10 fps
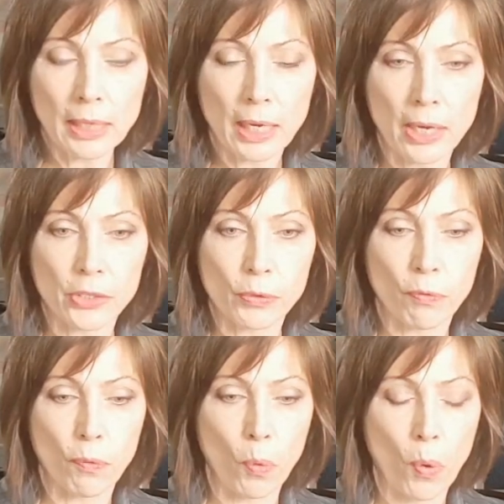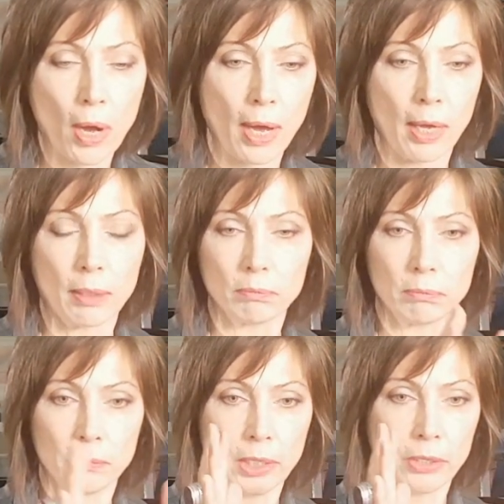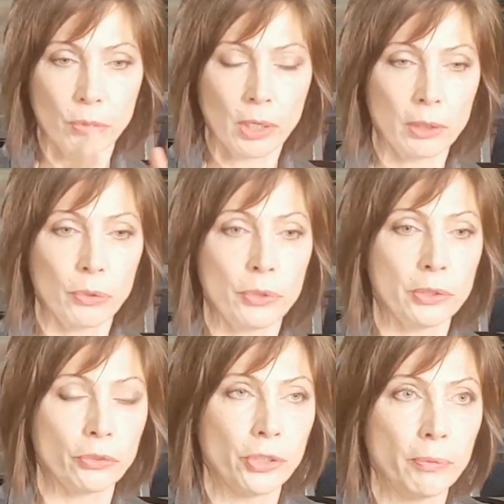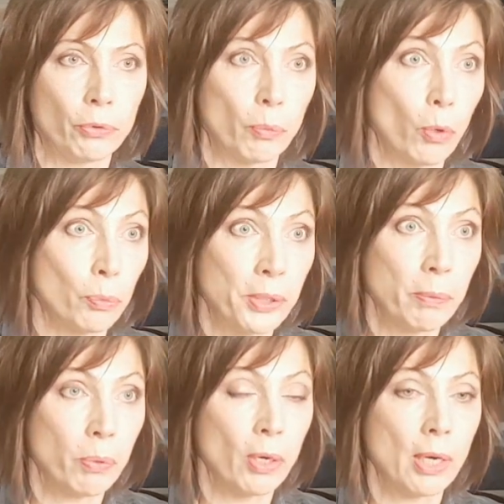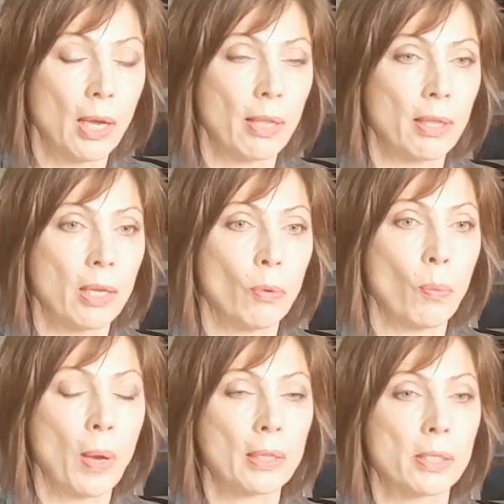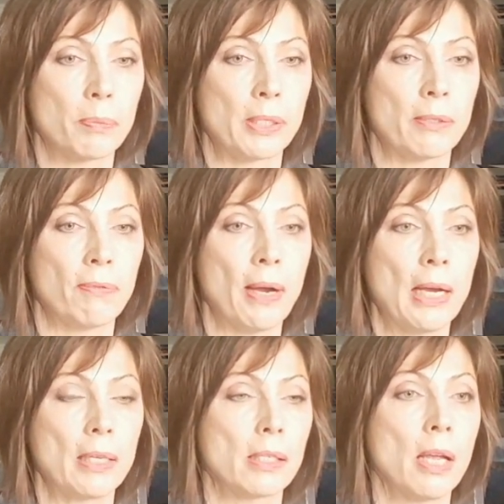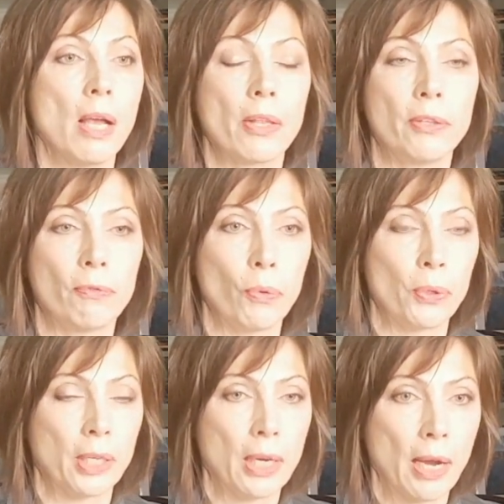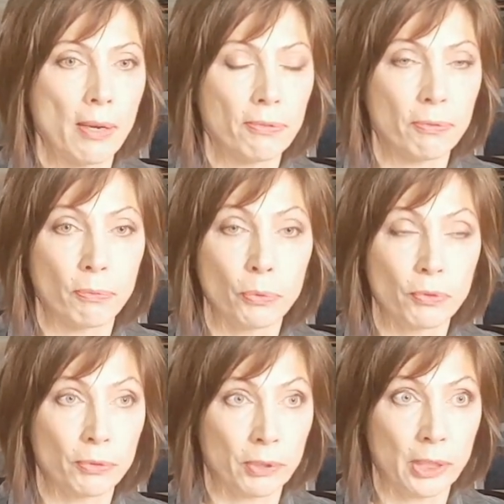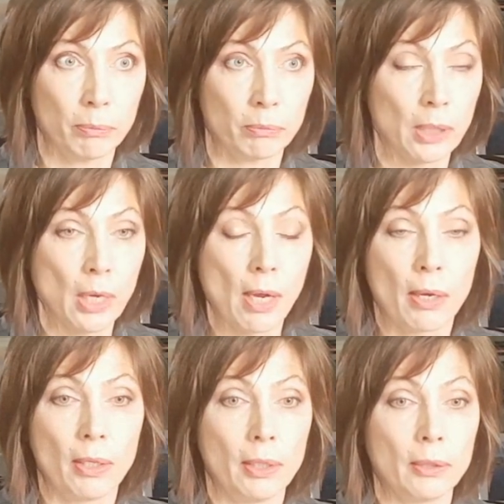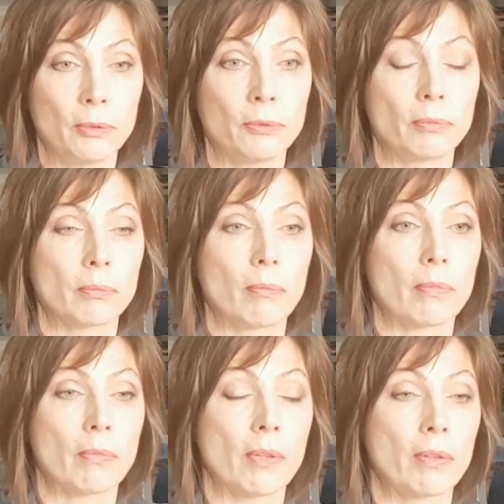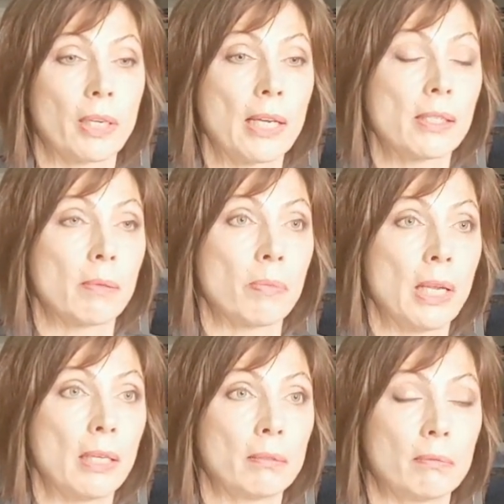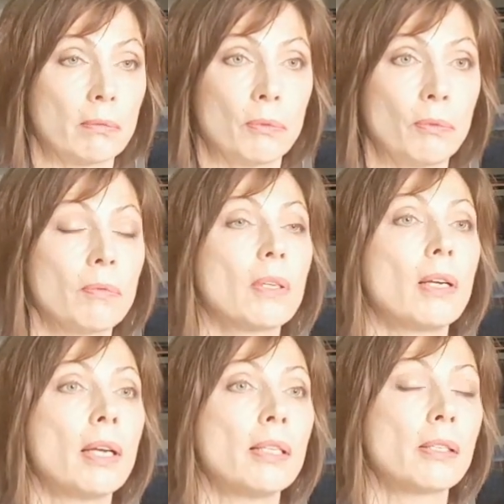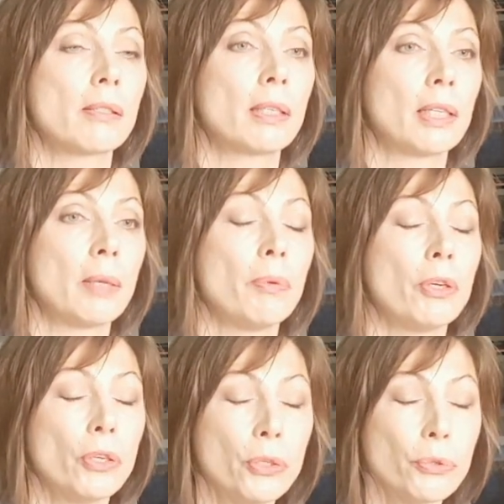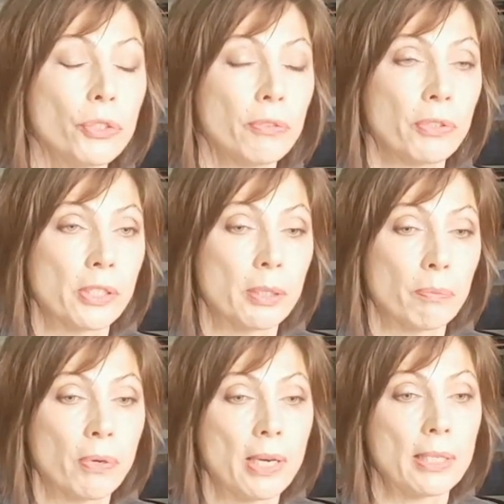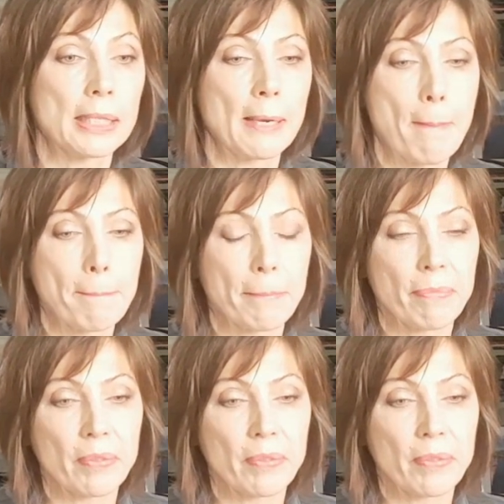allocates for a narrow colonial trim from Home Depot and the other one specifies the 4.5 wood trim, the custom done, it's gonna be a huge difference in price.